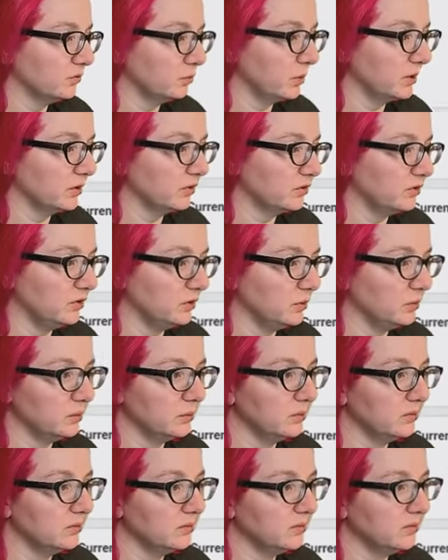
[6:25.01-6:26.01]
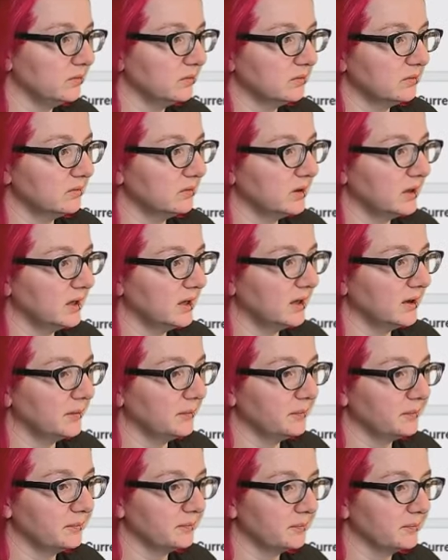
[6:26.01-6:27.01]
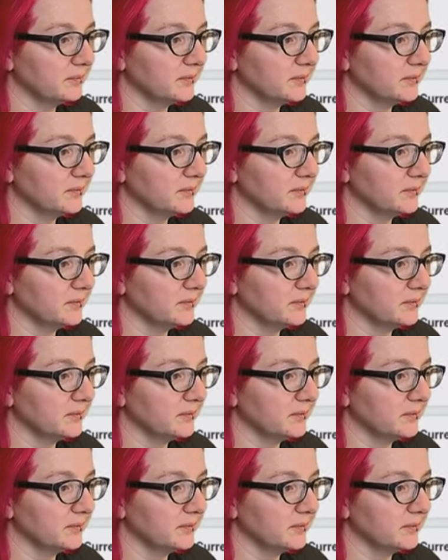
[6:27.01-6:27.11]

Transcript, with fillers: one or two um